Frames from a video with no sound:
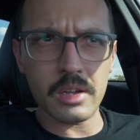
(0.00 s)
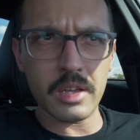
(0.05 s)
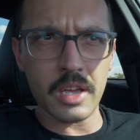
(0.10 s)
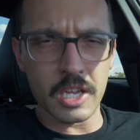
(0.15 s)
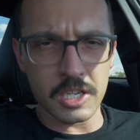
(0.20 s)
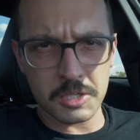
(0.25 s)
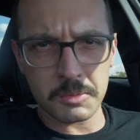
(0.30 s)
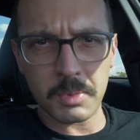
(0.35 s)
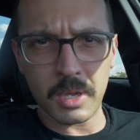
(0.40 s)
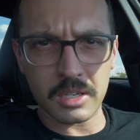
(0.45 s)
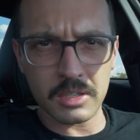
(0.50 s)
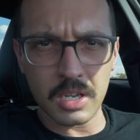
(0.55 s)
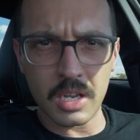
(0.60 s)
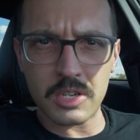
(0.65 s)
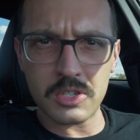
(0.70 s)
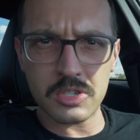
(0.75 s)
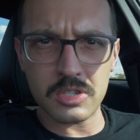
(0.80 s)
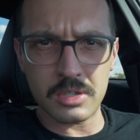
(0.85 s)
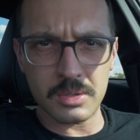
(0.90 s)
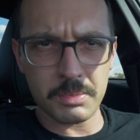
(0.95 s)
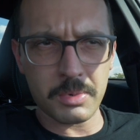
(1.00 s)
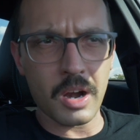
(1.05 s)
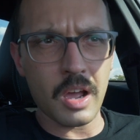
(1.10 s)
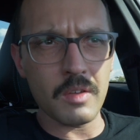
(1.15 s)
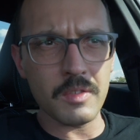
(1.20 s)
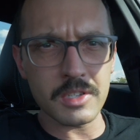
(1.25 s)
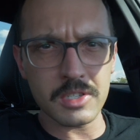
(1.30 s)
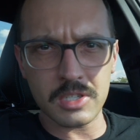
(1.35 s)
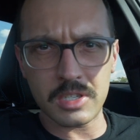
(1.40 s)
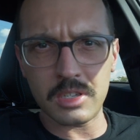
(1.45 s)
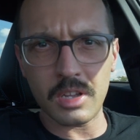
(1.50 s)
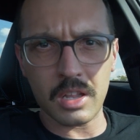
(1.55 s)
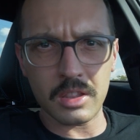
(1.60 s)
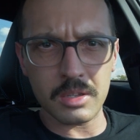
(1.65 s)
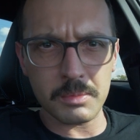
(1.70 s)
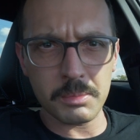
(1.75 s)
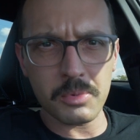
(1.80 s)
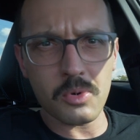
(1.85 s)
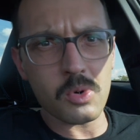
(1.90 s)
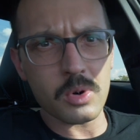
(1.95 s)
expectation of privacy on
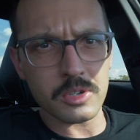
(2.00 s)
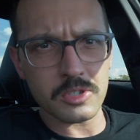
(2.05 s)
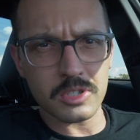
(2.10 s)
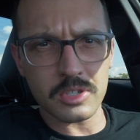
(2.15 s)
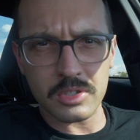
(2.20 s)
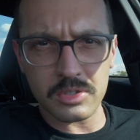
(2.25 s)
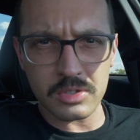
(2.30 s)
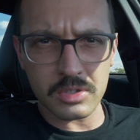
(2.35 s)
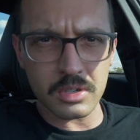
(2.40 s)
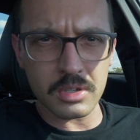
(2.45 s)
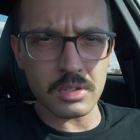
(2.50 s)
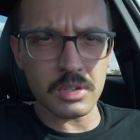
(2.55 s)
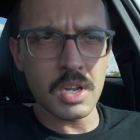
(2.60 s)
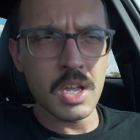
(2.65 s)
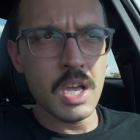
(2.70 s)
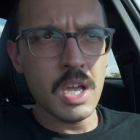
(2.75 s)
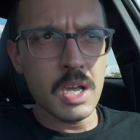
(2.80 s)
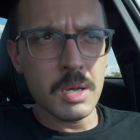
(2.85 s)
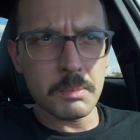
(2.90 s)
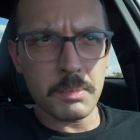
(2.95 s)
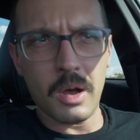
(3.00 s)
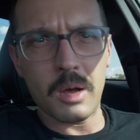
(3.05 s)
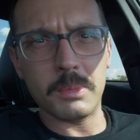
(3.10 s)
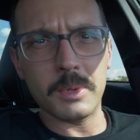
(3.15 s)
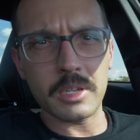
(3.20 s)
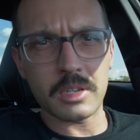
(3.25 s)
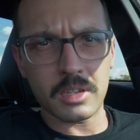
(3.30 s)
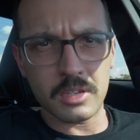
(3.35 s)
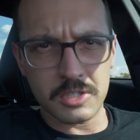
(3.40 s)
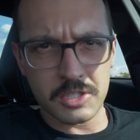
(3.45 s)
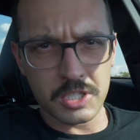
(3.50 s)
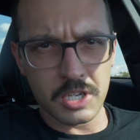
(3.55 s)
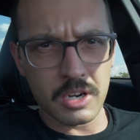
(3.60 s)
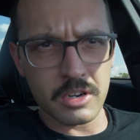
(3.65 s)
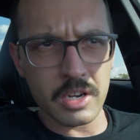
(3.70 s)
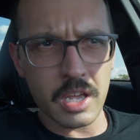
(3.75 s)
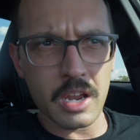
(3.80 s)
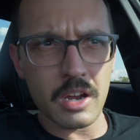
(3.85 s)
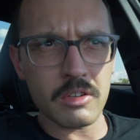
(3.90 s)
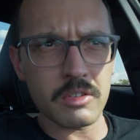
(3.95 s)
the porch because they're public and
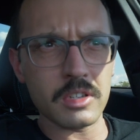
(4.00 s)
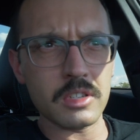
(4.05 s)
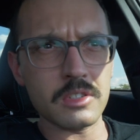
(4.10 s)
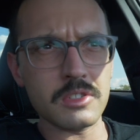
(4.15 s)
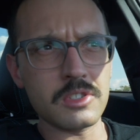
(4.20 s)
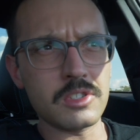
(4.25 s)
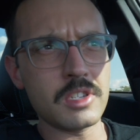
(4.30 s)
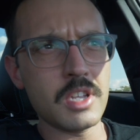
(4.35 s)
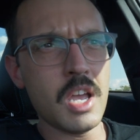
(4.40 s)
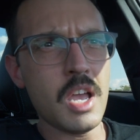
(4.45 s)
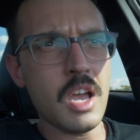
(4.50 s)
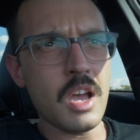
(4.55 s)
shared areas.